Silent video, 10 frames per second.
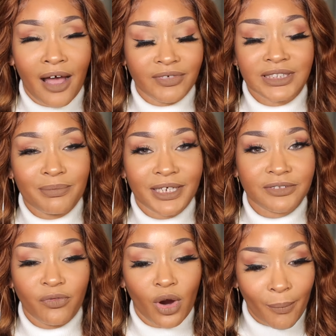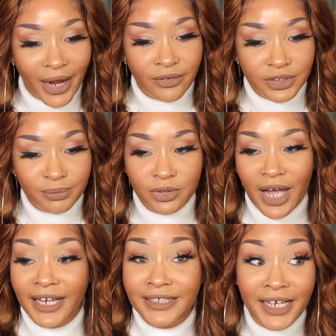Obviously, my Sephora Micro
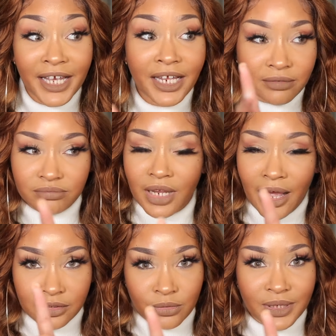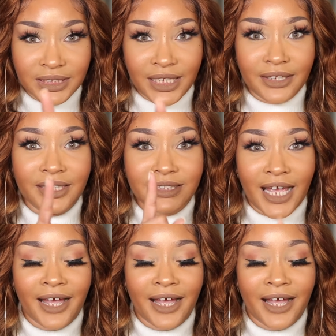Smooth. I do want to say this.